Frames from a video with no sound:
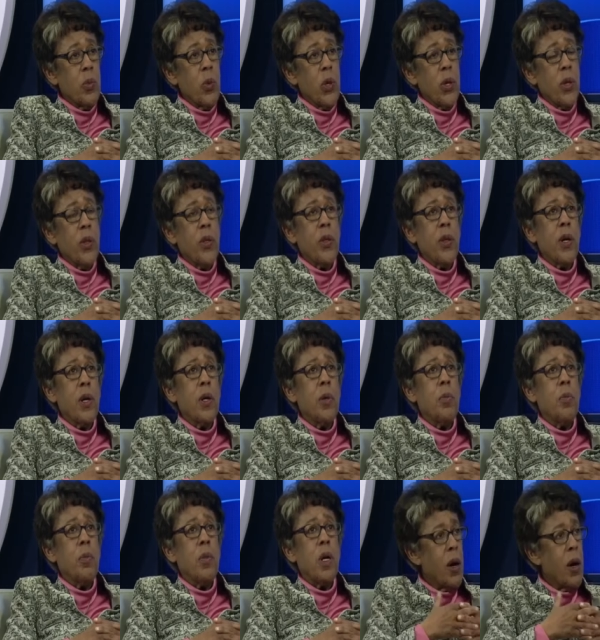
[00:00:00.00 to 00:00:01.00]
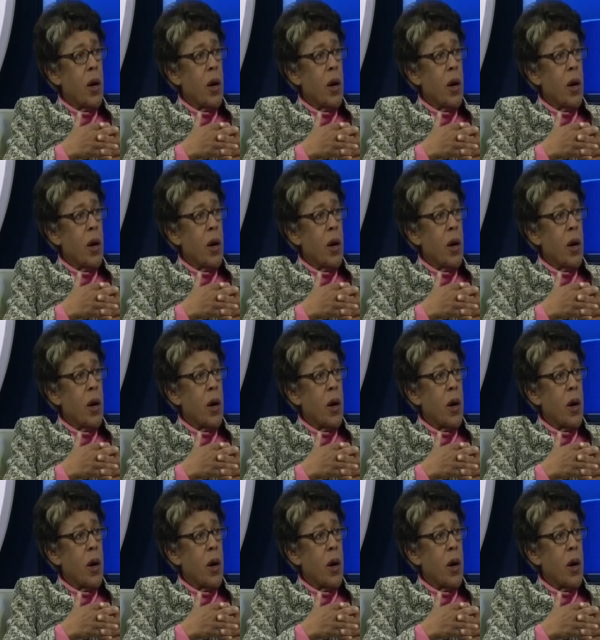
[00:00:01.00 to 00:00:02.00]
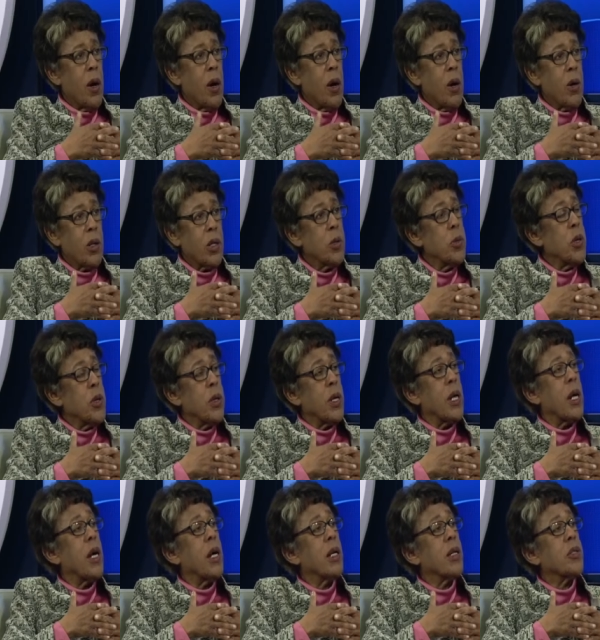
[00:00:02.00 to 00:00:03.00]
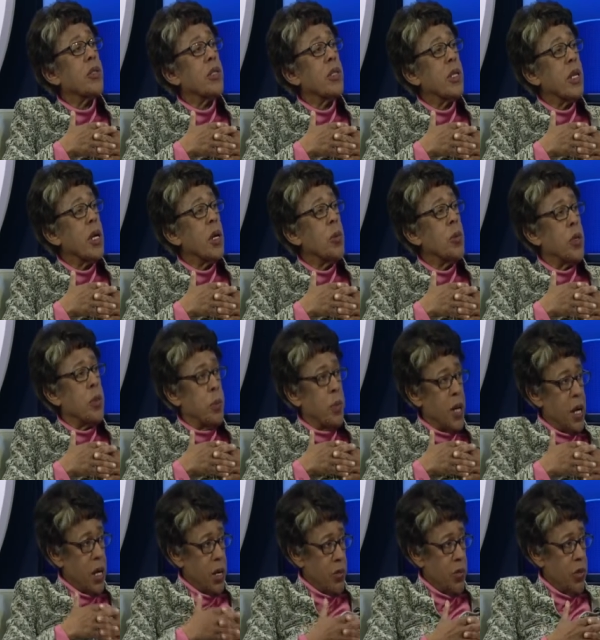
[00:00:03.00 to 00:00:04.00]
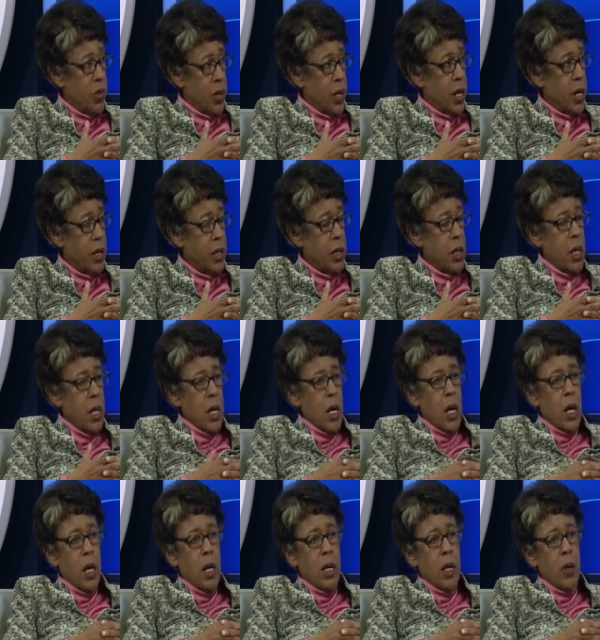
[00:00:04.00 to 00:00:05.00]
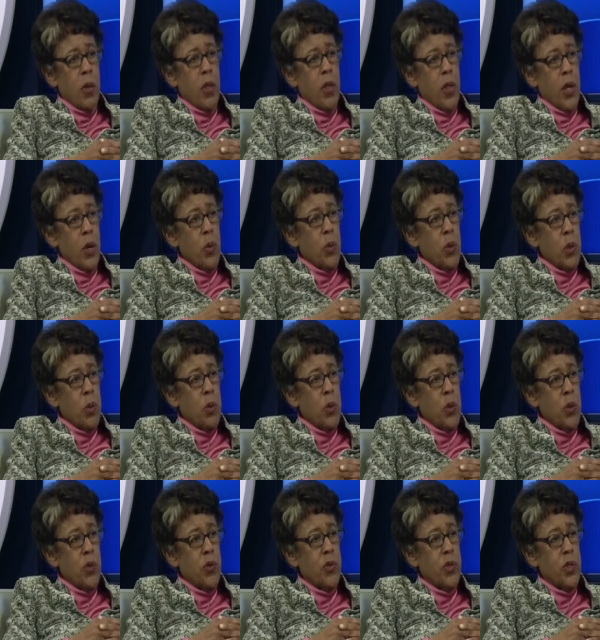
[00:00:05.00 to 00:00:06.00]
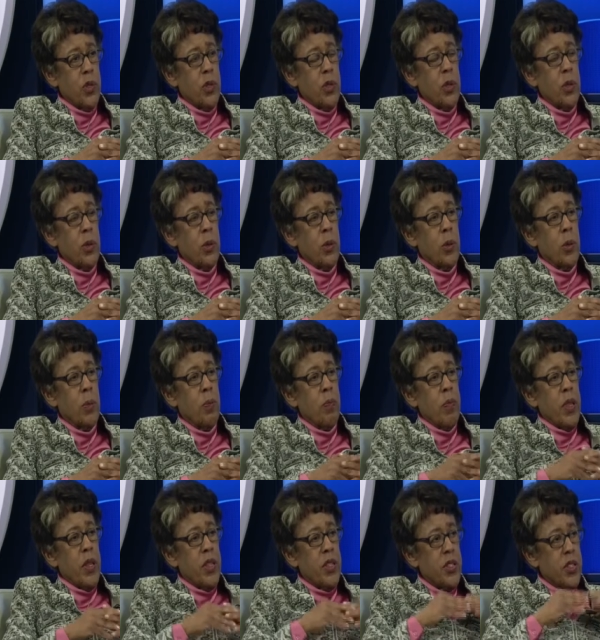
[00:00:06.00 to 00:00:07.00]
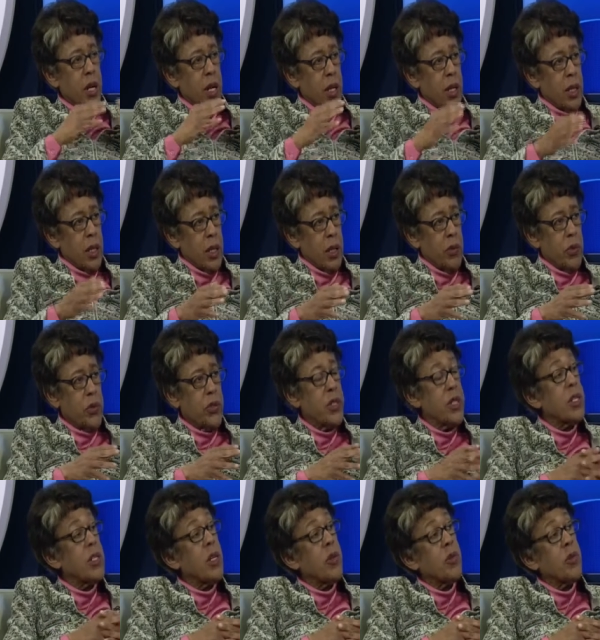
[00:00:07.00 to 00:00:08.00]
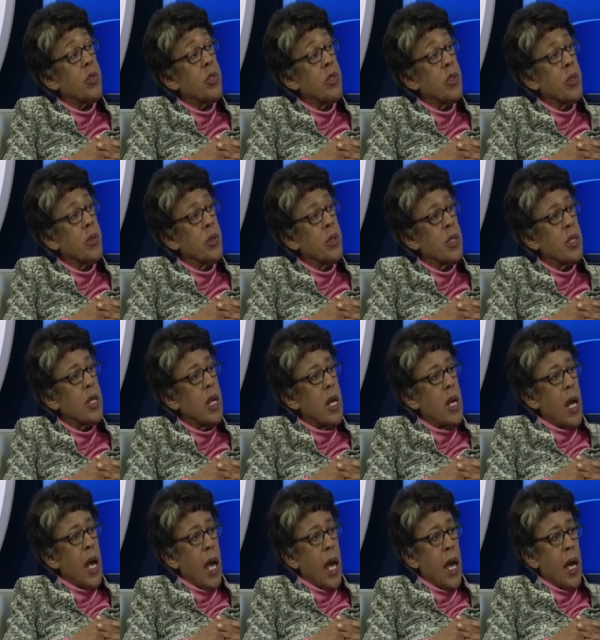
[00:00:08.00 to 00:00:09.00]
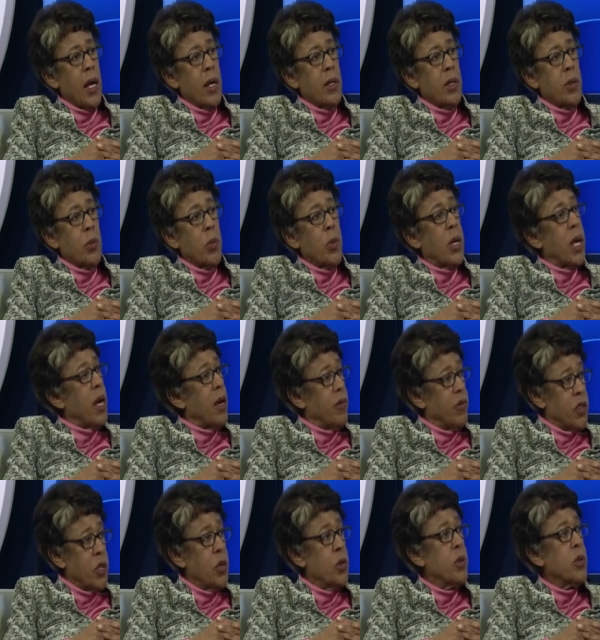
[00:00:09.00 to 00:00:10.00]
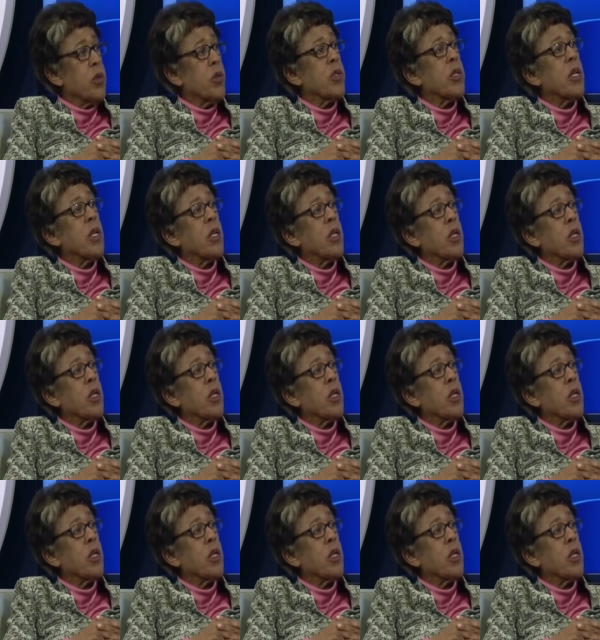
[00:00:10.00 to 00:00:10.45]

with 200 students, and our community college endowment paid for that. Uh, then we moved to the second level, 600 students, and we have donors in the